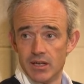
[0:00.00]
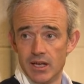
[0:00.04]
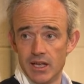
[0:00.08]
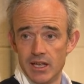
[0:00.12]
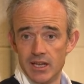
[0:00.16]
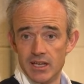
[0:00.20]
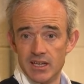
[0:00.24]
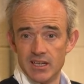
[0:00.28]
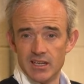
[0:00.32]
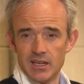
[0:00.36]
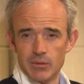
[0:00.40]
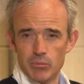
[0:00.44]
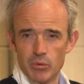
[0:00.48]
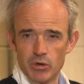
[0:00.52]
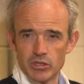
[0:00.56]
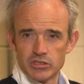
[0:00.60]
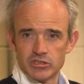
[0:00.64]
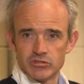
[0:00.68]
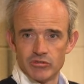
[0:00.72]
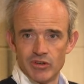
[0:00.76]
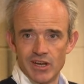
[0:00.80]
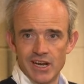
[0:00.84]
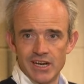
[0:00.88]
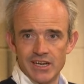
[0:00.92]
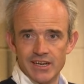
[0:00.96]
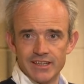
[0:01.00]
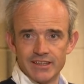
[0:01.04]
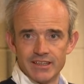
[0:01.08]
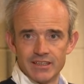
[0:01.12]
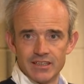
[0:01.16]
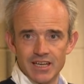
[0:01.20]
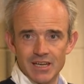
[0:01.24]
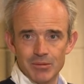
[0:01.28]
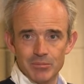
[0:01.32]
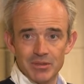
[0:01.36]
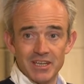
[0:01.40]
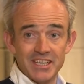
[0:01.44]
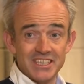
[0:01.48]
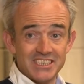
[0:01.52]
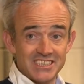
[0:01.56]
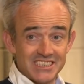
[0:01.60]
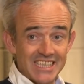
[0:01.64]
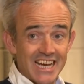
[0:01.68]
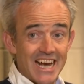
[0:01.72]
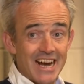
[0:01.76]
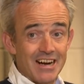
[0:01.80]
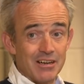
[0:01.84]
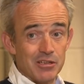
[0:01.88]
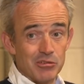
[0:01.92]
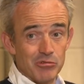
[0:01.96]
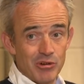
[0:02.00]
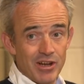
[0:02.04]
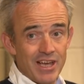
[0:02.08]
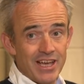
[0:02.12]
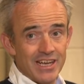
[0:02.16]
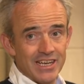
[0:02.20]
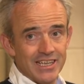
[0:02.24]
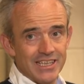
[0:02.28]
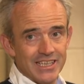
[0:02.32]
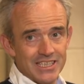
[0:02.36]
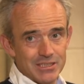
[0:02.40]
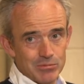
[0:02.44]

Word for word: It wasn't raining at the time. Then it started raining